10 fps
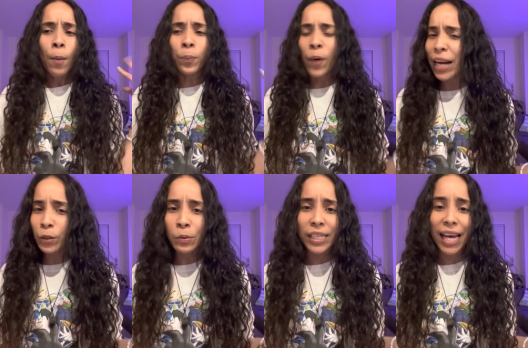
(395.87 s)
brand
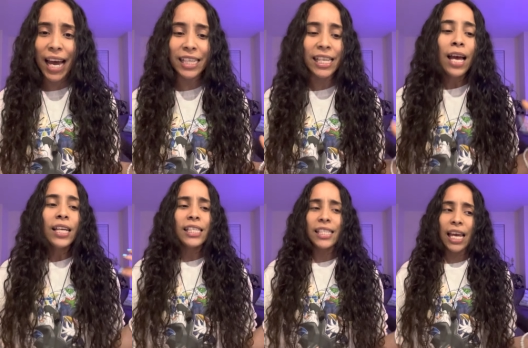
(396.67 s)
new decks,
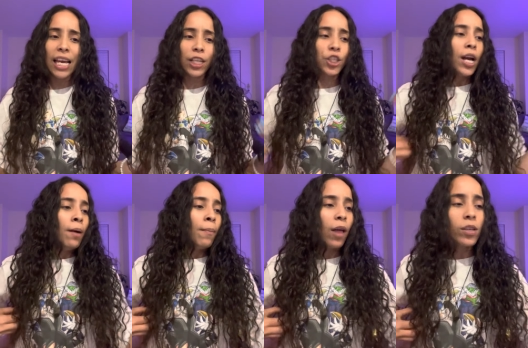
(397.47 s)
sage,
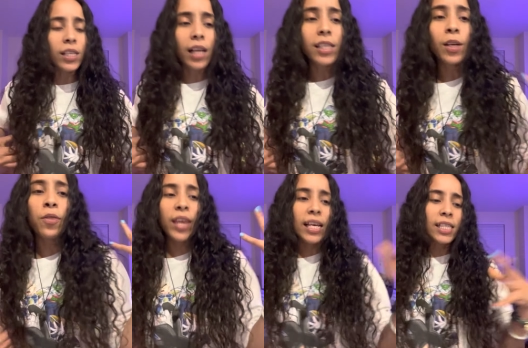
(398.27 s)
Palo Santo,
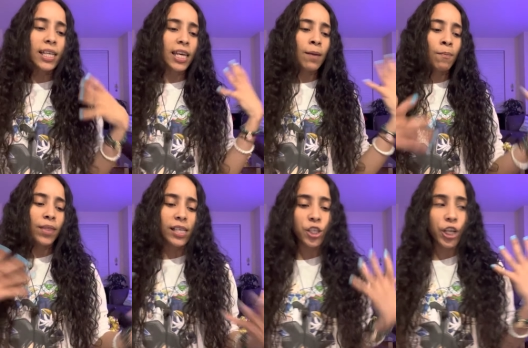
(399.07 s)
things to keep
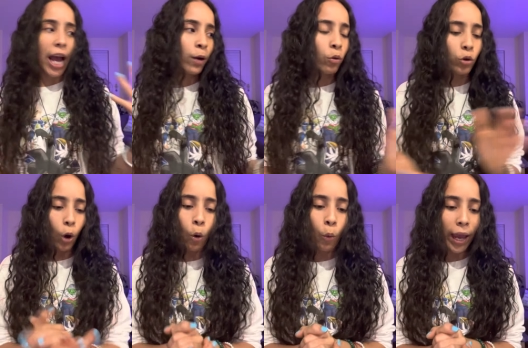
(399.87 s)
this channel
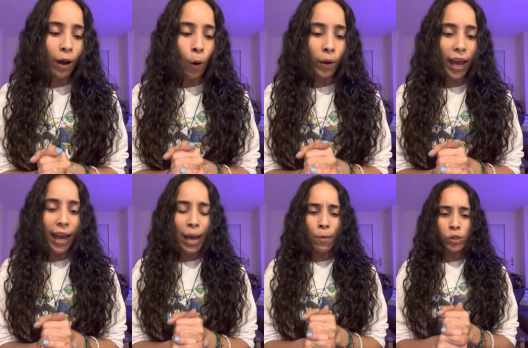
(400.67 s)
going,
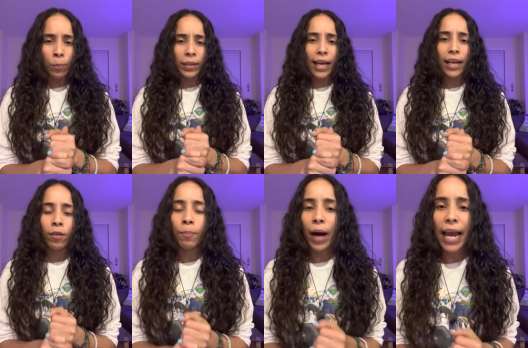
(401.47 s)
okay? I'm also planning
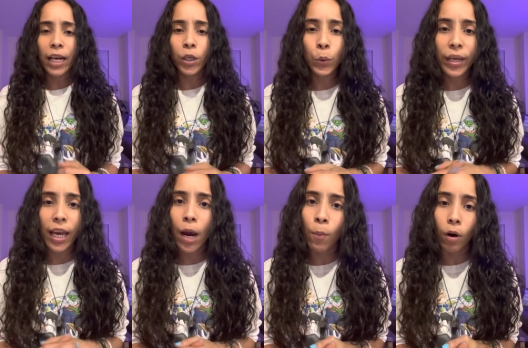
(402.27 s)
on buying a new
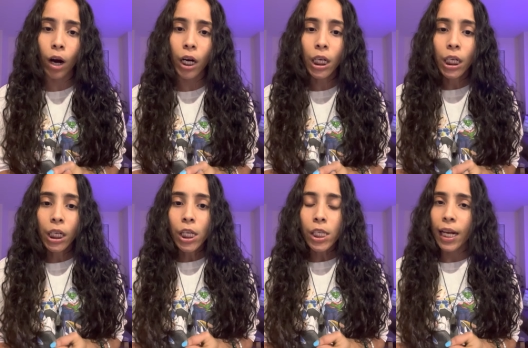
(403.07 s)
camera.
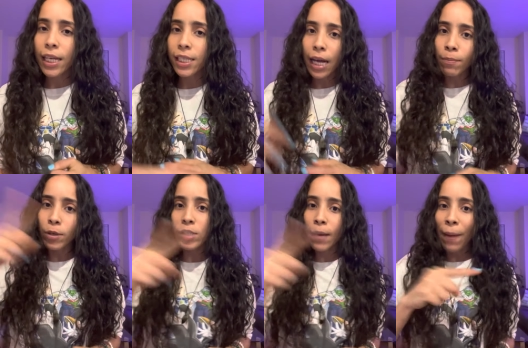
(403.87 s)
Then I stop
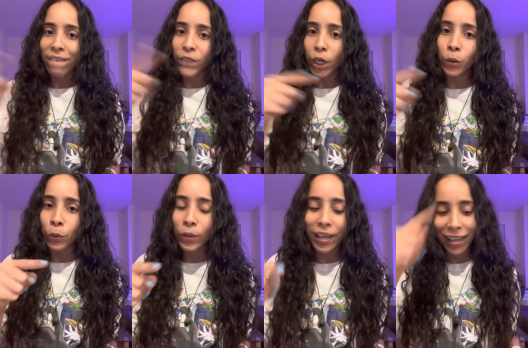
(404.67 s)
using my
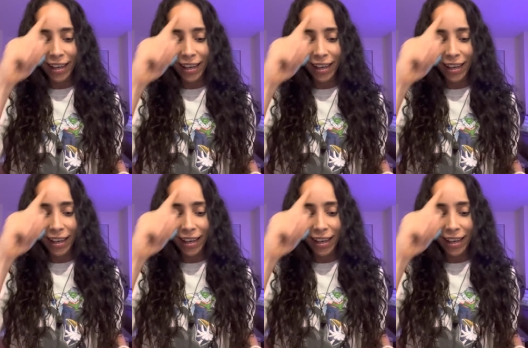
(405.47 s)
phone.